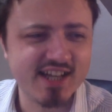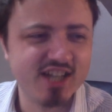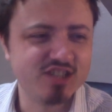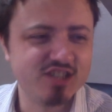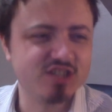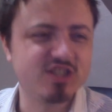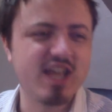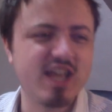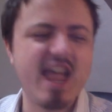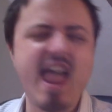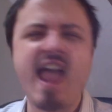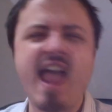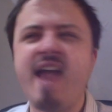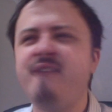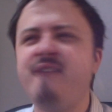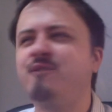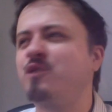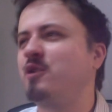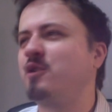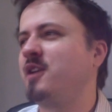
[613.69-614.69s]
Just
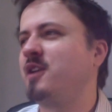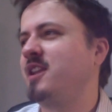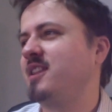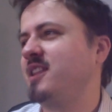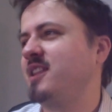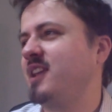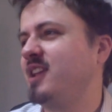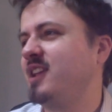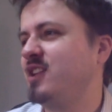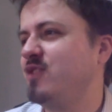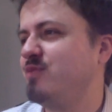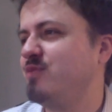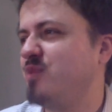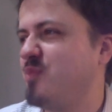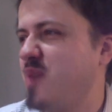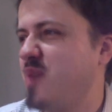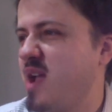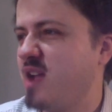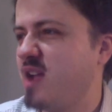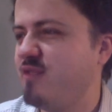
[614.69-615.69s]
everything you've
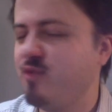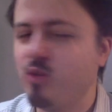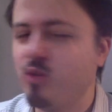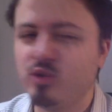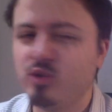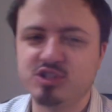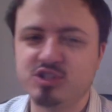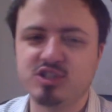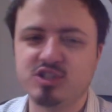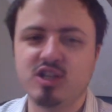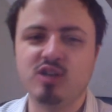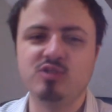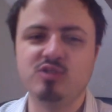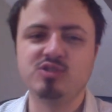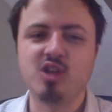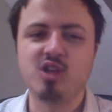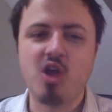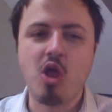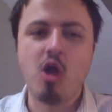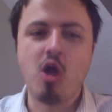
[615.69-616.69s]
prepared for just
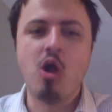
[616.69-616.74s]
goes,